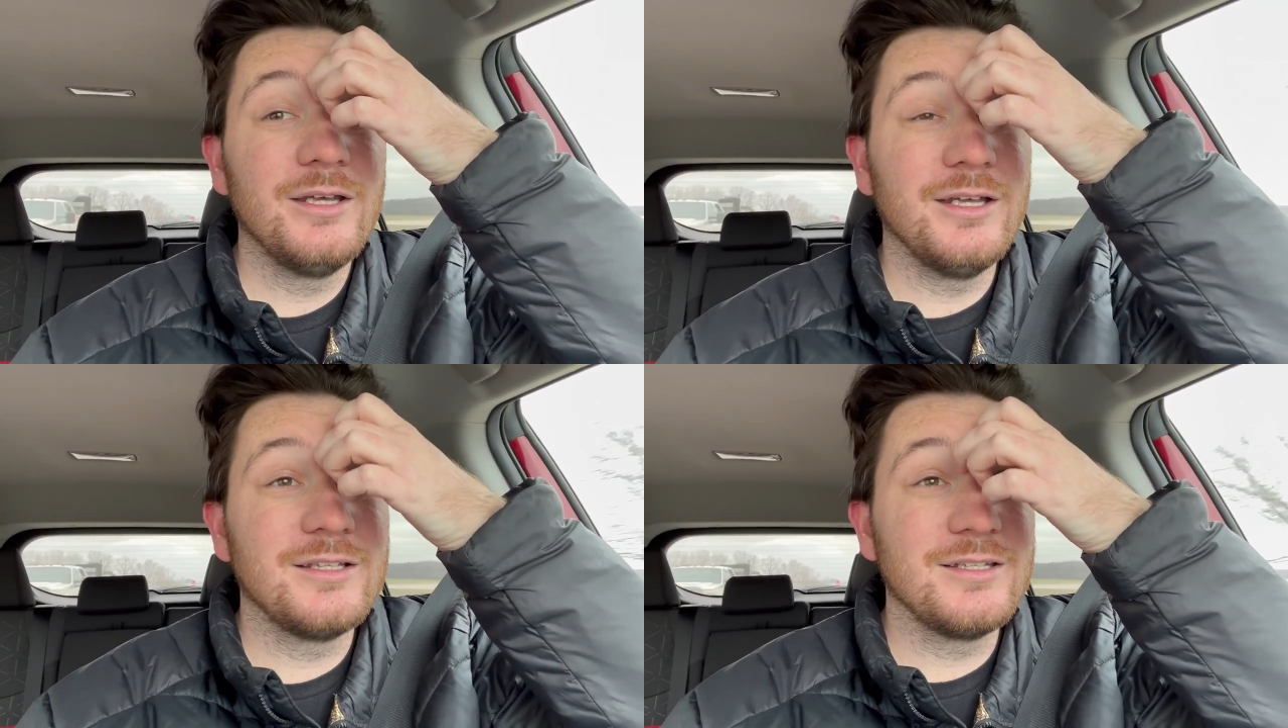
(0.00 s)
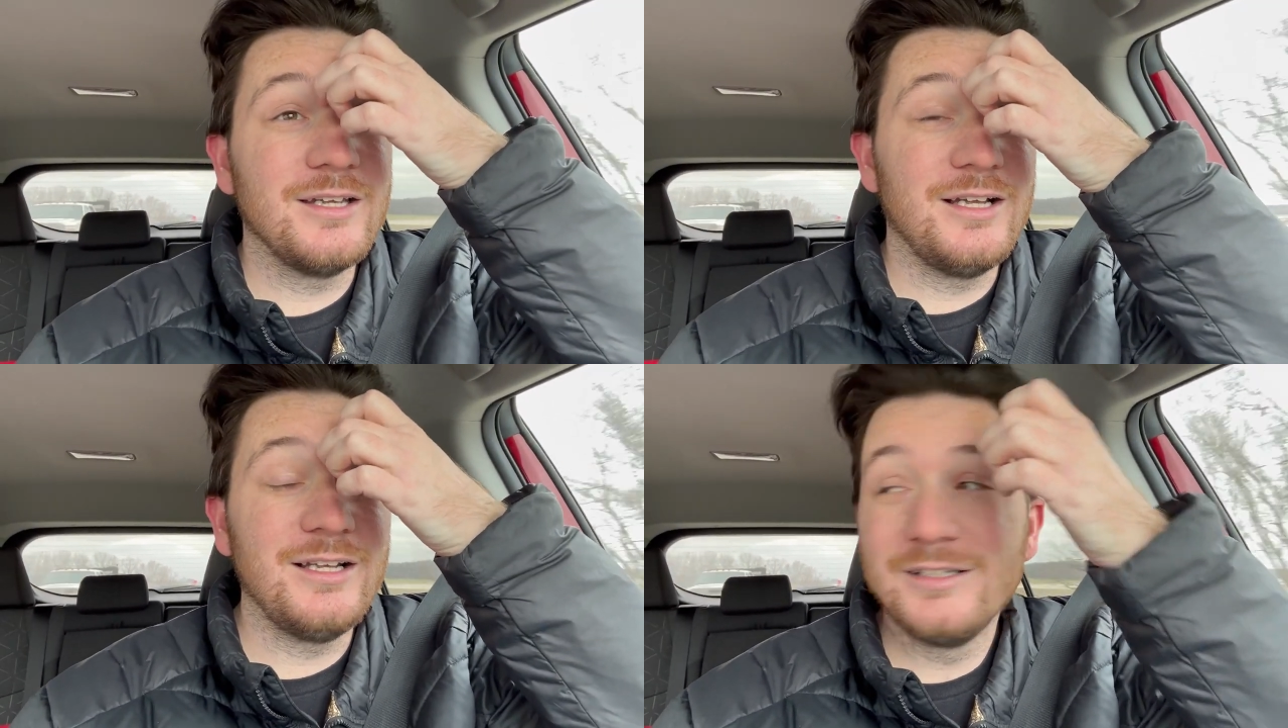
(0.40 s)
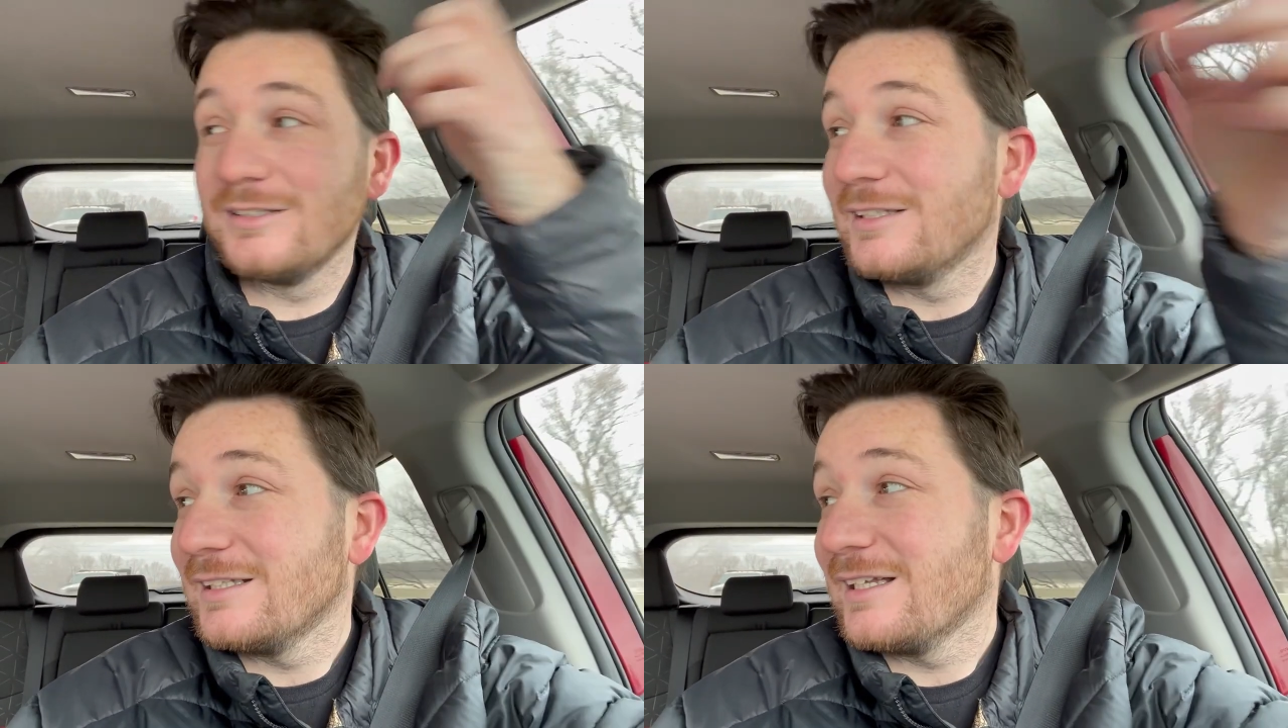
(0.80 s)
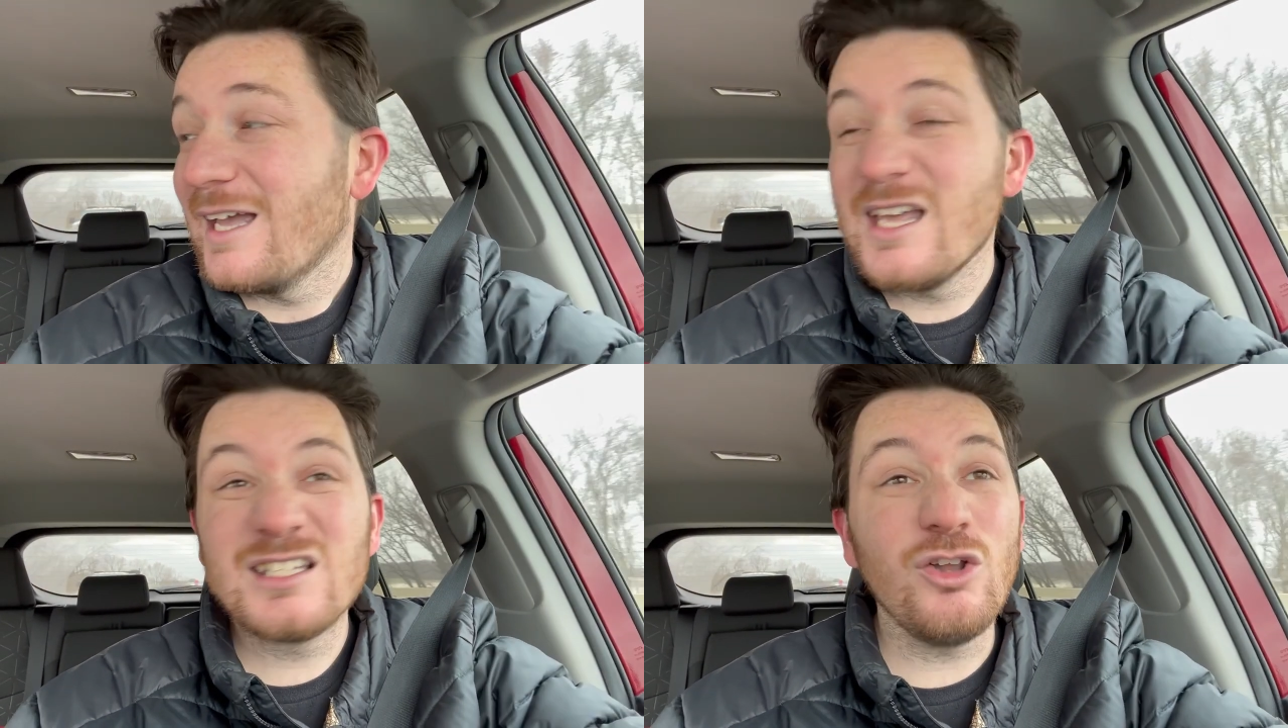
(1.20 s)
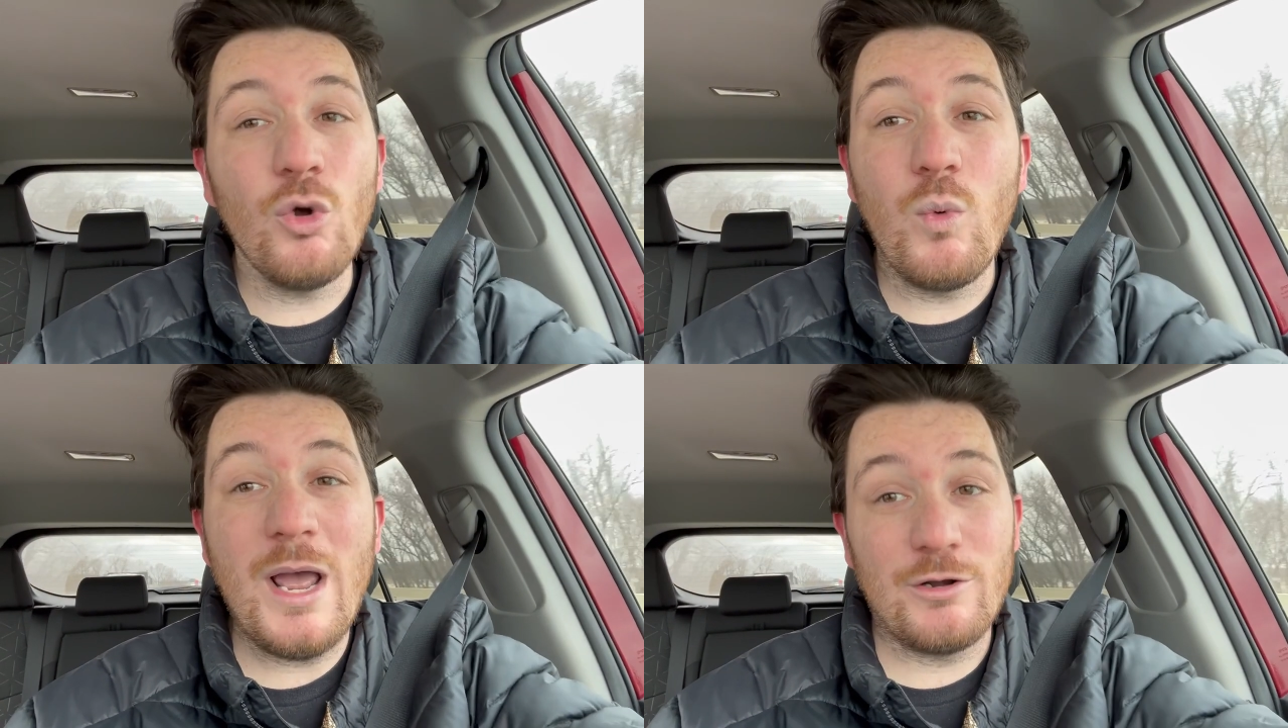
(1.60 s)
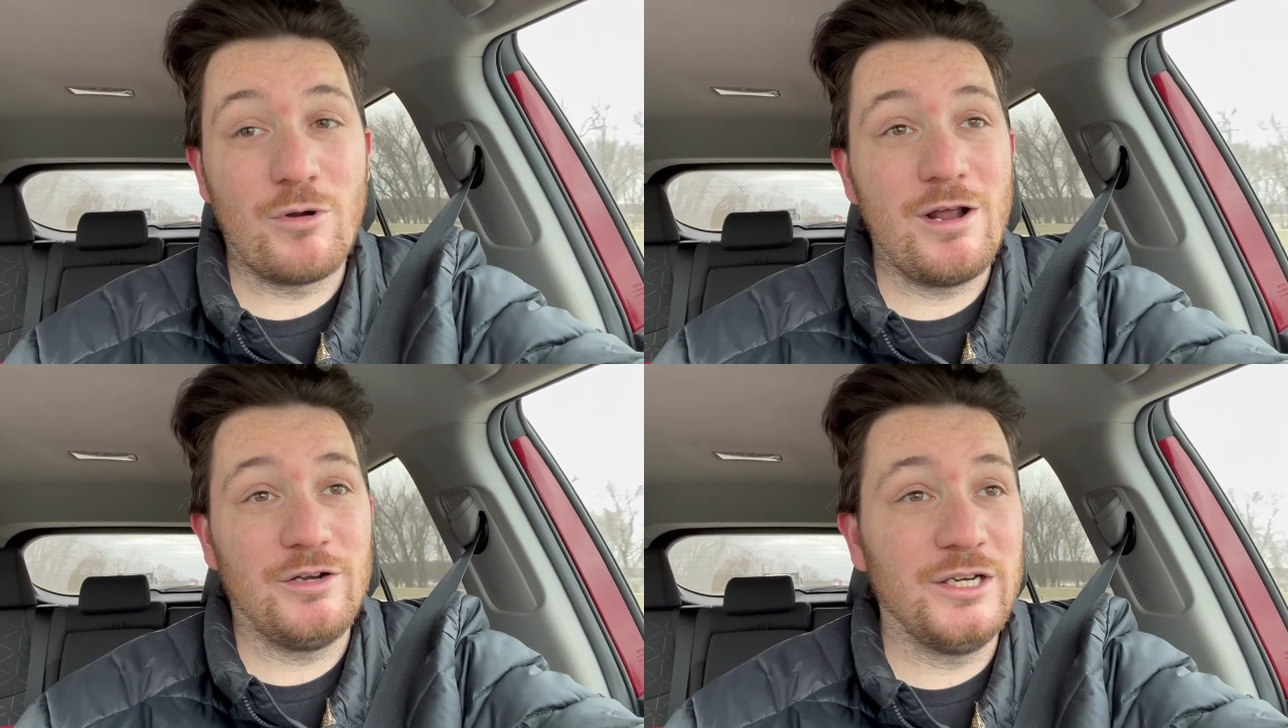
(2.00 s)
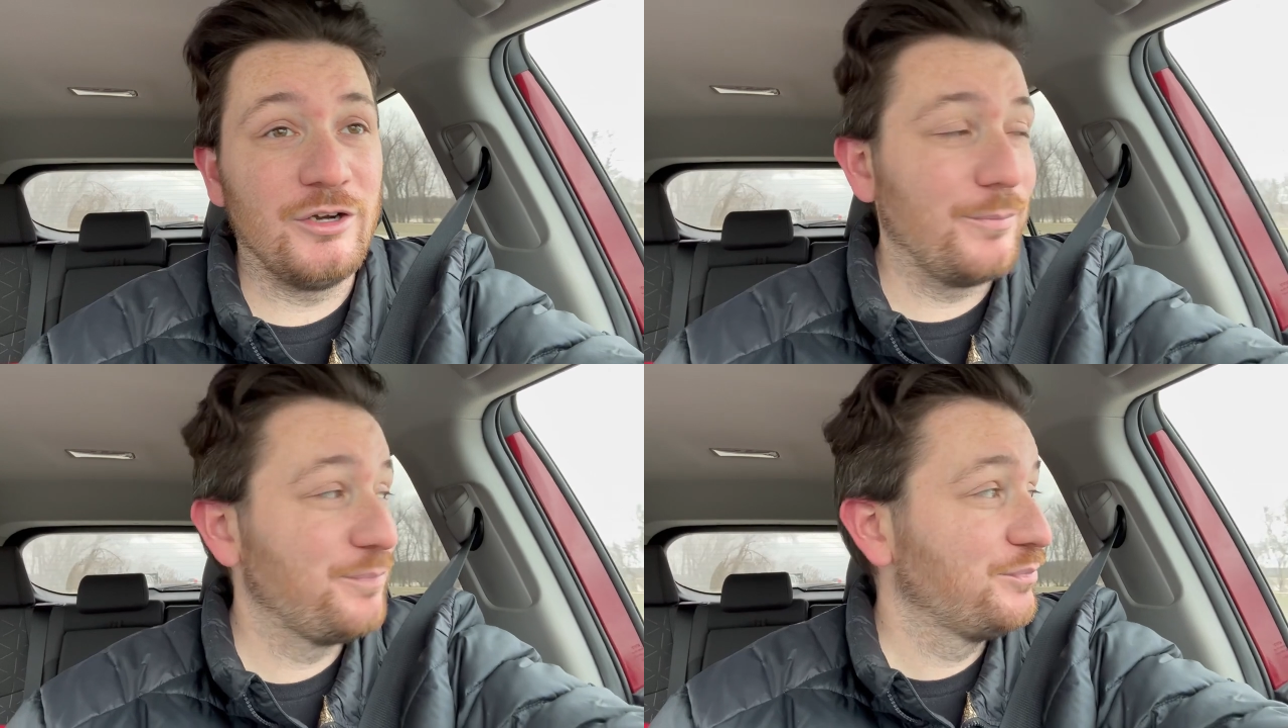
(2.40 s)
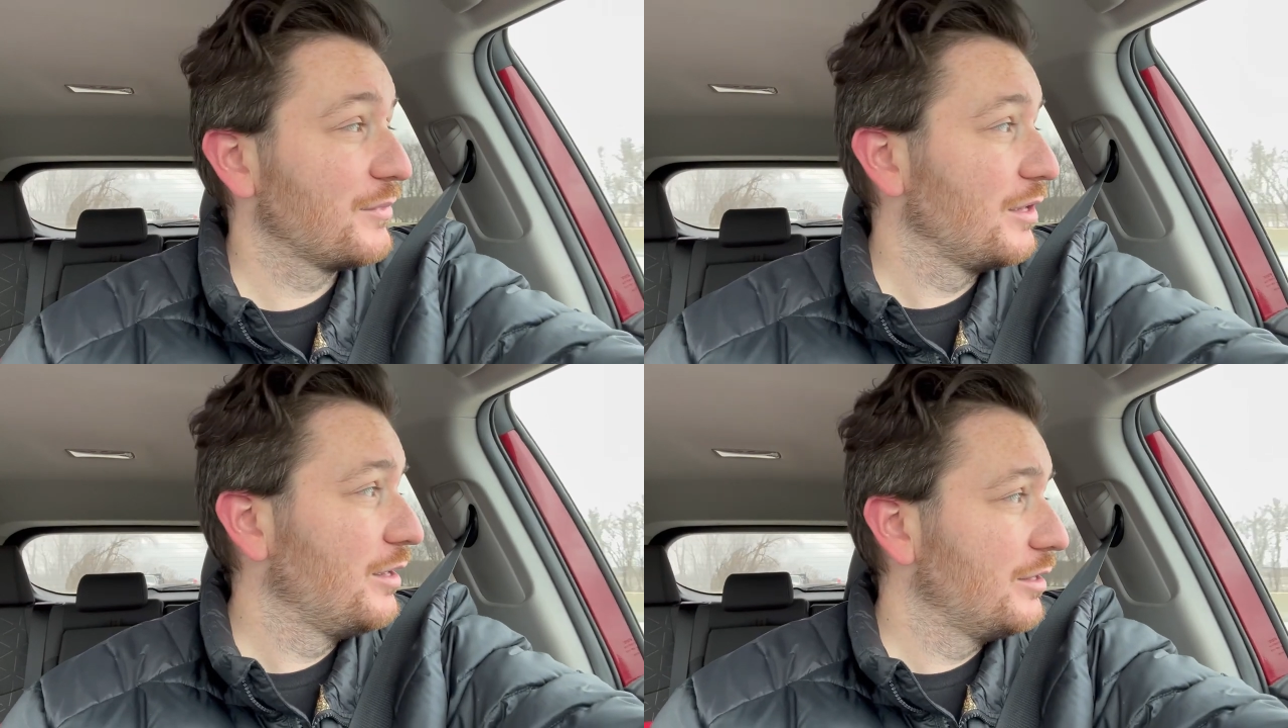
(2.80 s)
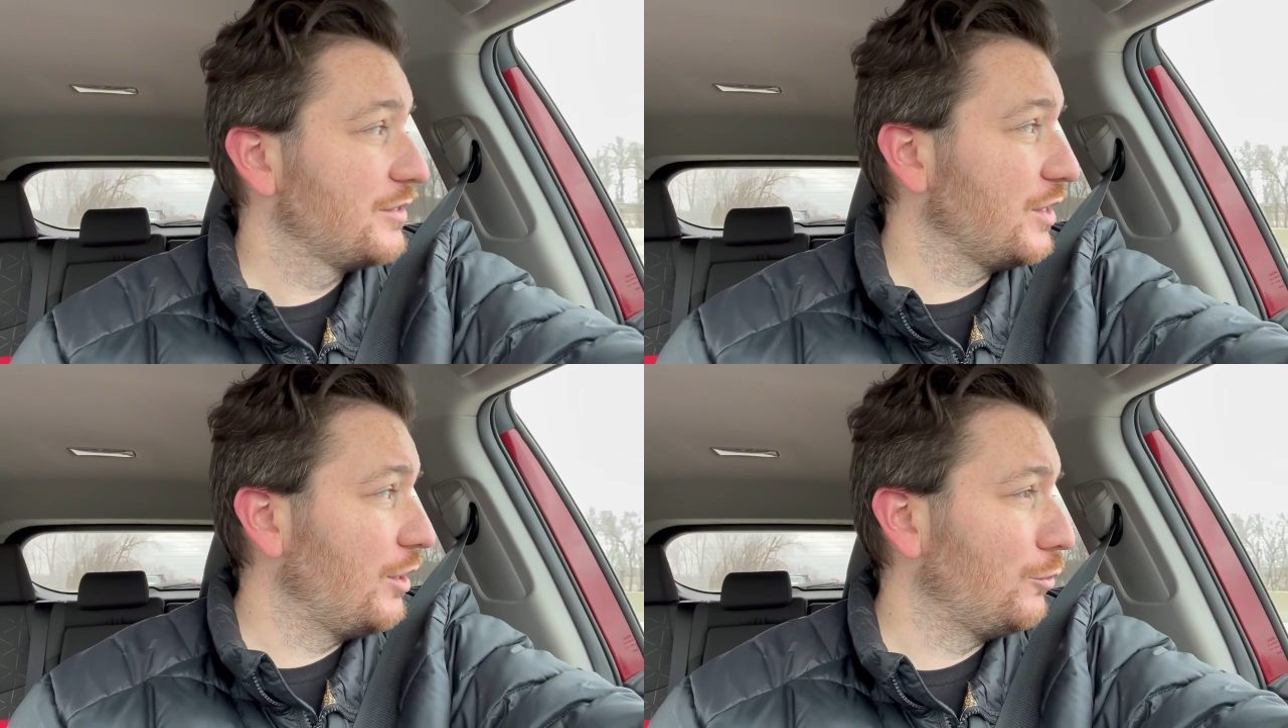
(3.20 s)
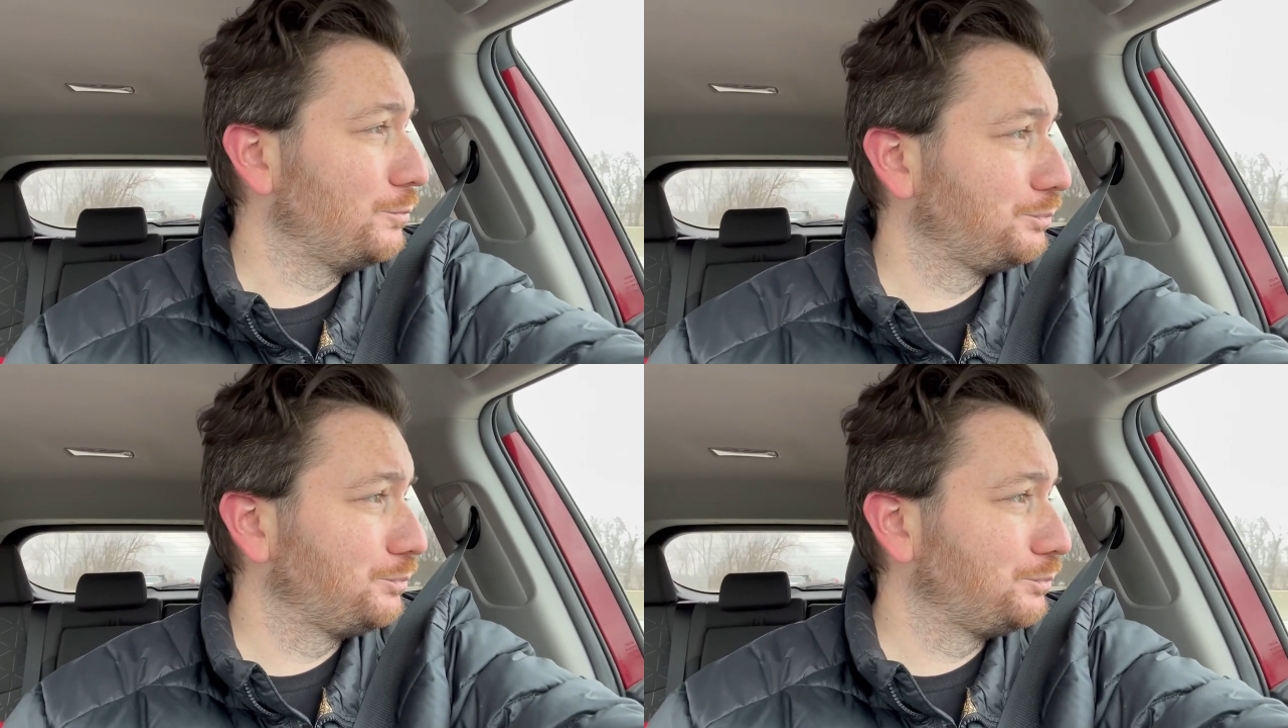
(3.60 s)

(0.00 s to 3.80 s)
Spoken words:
it's a little wet around here. So